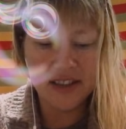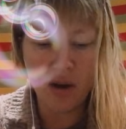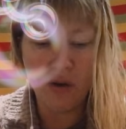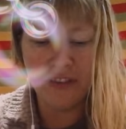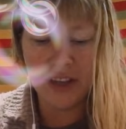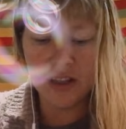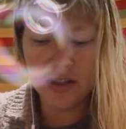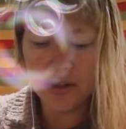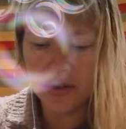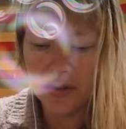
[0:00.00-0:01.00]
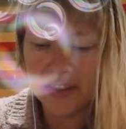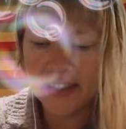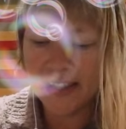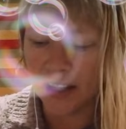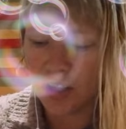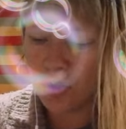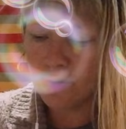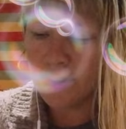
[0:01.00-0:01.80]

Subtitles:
delve into the sexual